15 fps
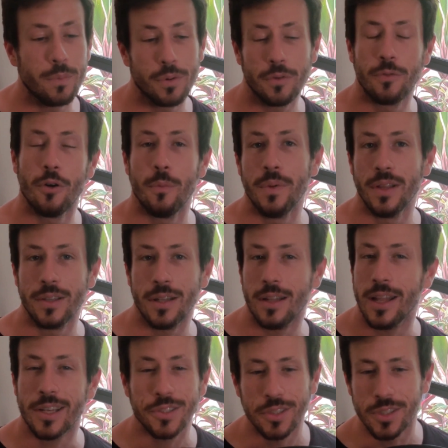perform a little
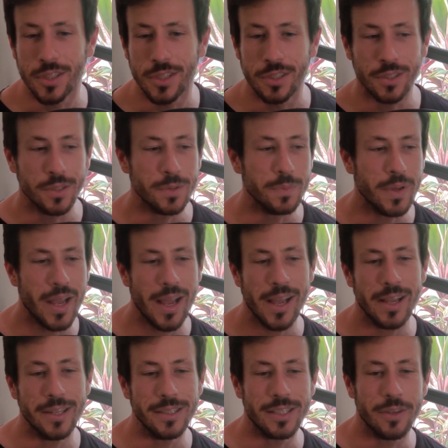exorcism,
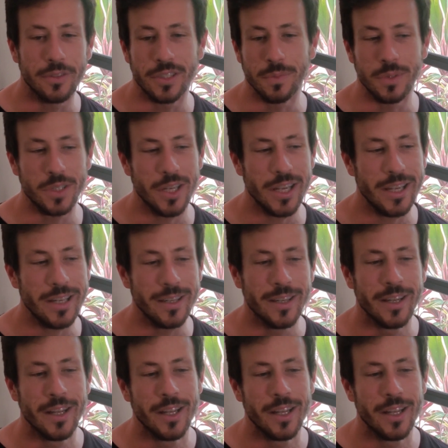and give it some sheen.